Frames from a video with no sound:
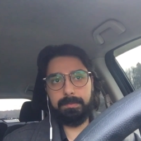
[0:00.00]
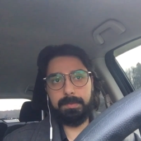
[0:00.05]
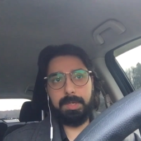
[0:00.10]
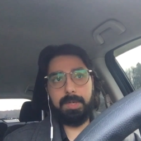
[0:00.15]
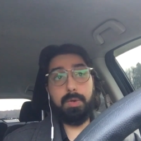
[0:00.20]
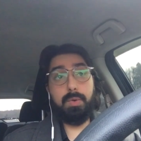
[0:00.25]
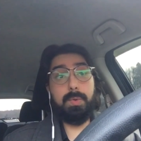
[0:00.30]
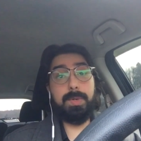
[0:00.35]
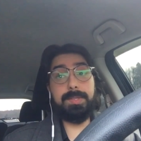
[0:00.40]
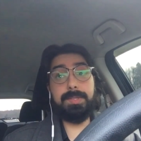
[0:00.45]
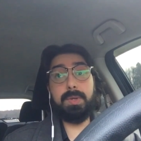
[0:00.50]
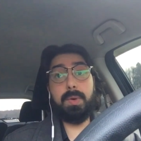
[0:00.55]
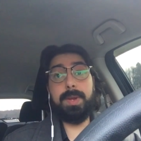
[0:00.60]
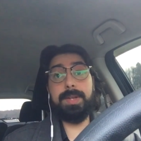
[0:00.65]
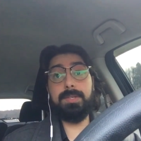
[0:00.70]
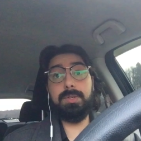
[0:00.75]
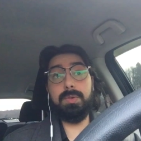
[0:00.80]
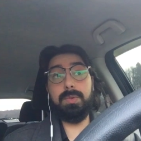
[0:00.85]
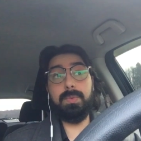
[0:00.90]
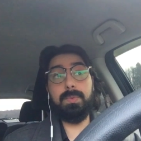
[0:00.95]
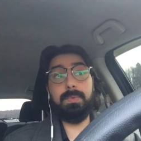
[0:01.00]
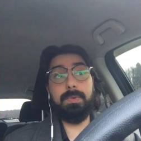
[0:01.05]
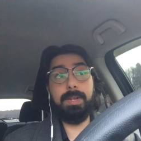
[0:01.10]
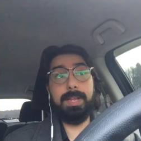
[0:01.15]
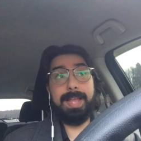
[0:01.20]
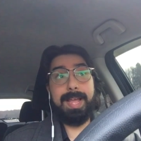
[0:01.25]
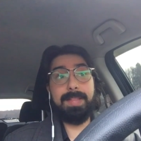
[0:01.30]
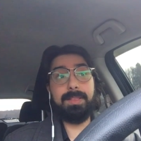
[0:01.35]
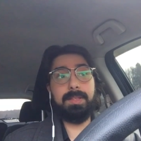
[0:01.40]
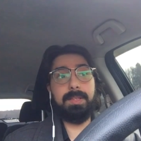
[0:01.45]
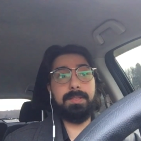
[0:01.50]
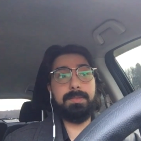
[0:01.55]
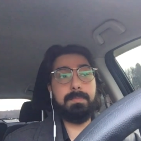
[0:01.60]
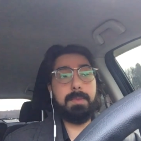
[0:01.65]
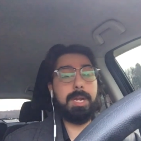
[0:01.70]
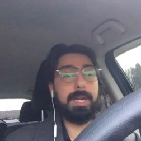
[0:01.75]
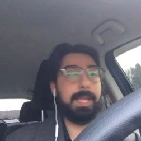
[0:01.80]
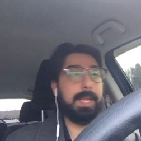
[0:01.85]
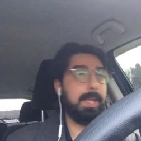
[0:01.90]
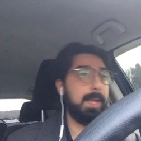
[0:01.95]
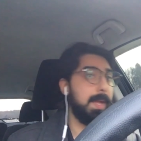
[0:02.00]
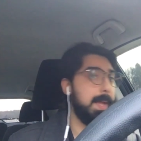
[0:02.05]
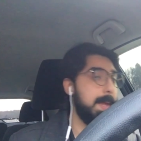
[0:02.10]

Who is going to get this money?